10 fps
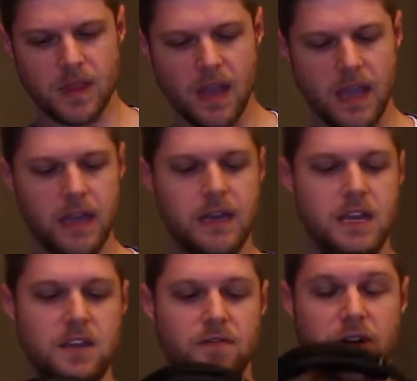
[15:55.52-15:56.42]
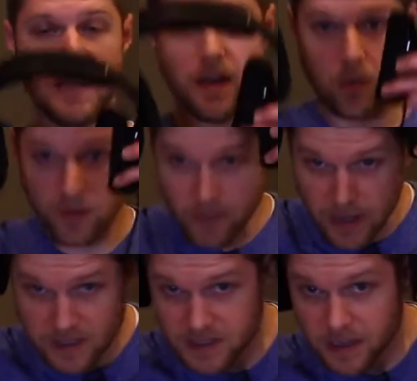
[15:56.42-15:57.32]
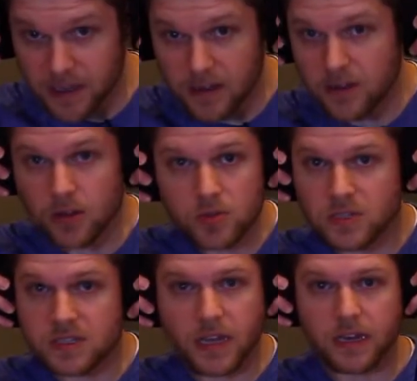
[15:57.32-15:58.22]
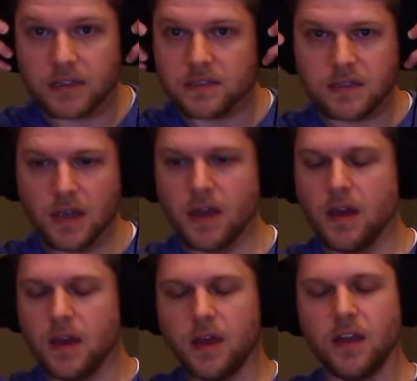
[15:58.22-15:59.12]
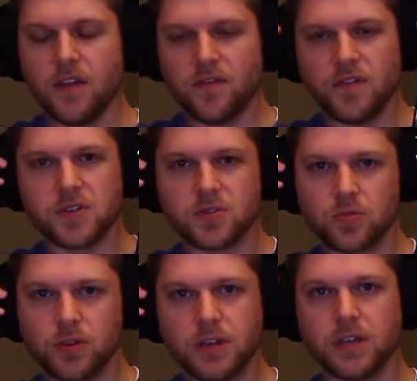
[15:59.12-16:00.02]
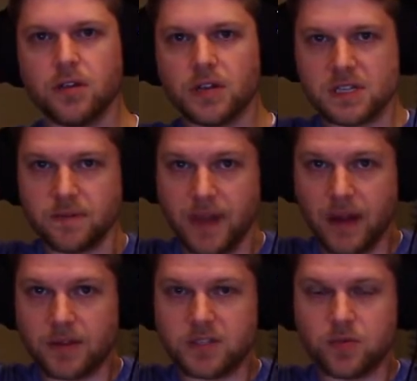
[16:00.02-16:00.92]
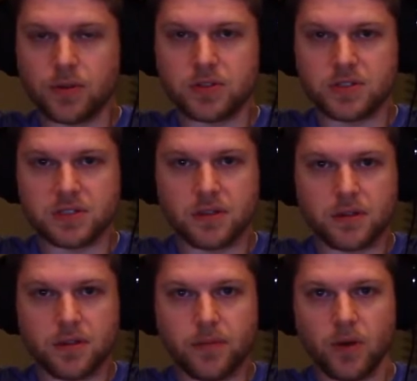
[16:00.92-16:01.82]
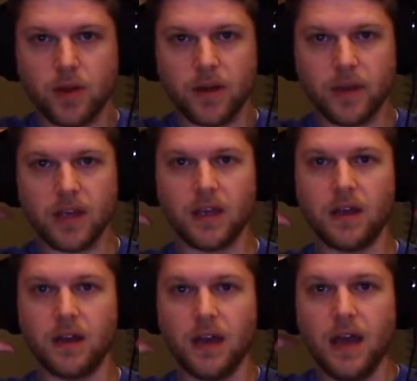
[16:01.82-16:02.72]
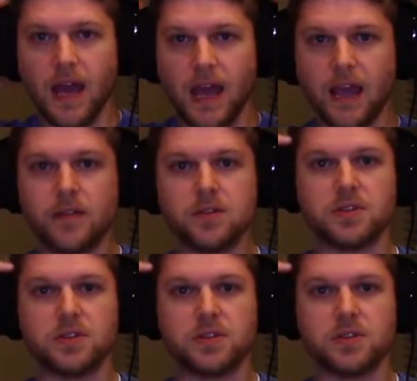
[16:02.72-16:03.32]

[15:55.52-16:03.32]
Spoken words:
And even now with my slightly loose settings, it feels really good. It's balanced where there's just a little bit of weight on my head and there's a